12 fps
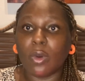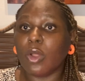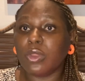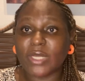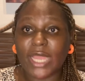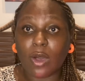
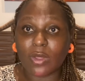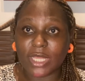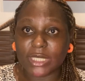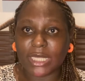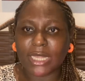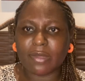Although there are
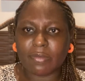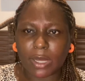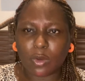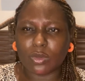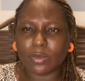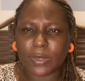others, I think
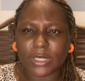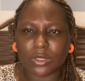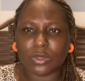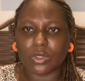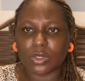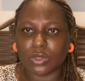Banco do Brazil
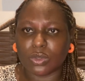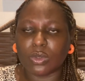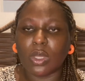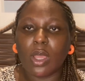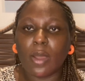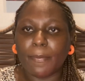does
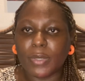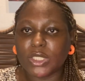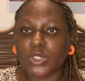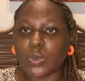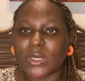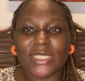too, but
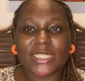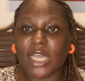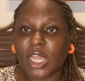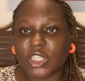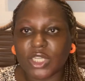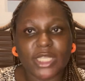this one is
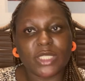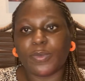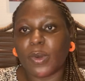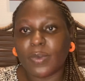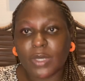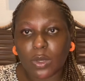Caixa, it's a
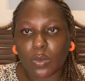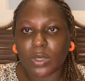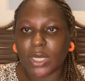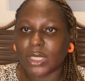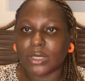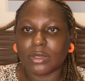popular
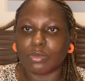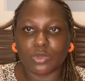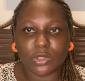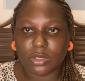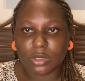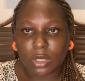one and the
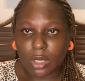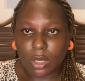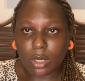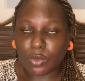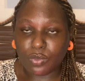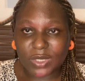most
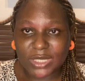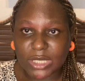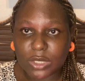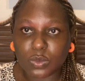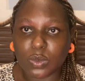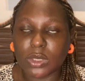
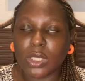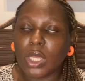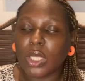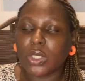recent one.